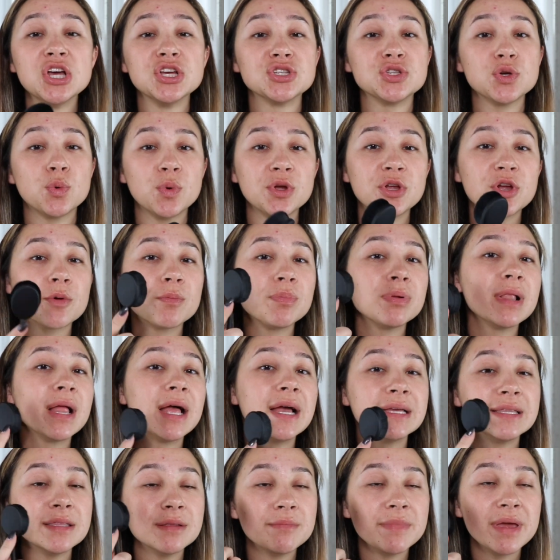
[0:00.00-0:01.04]
So when you're
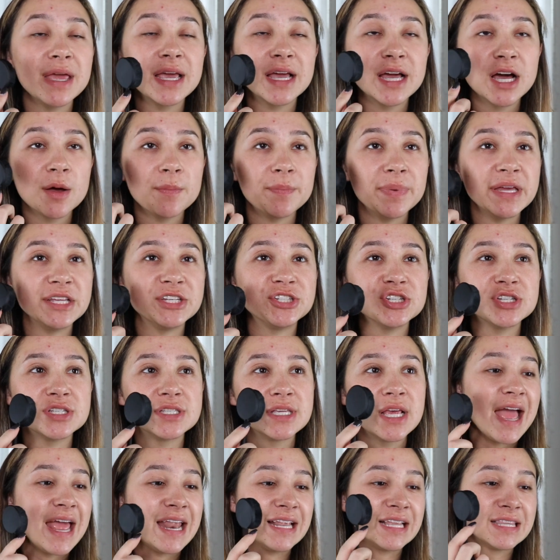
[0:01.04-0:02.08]
applying the makeup,
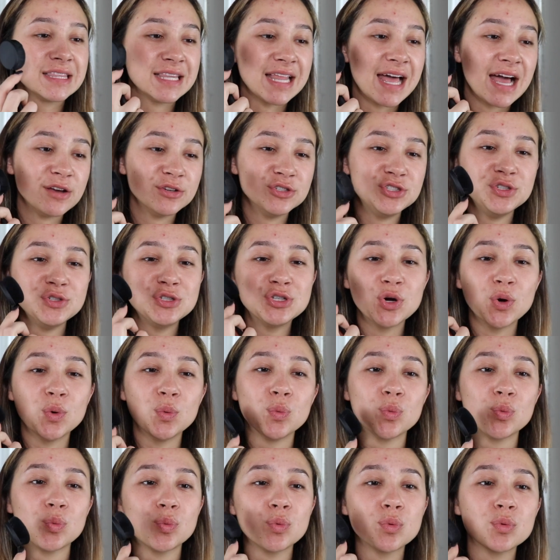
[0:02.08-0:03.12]
it allows you to
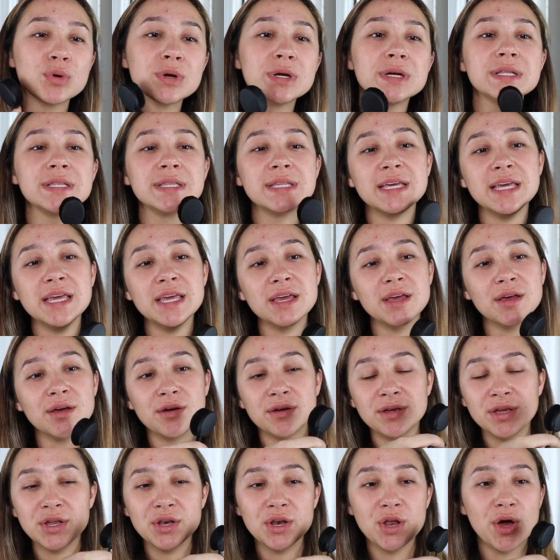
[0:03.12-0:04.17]
really,
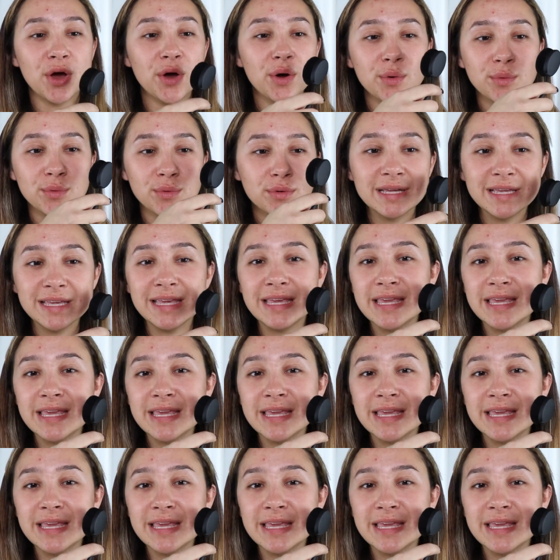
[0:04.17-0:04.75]
you know,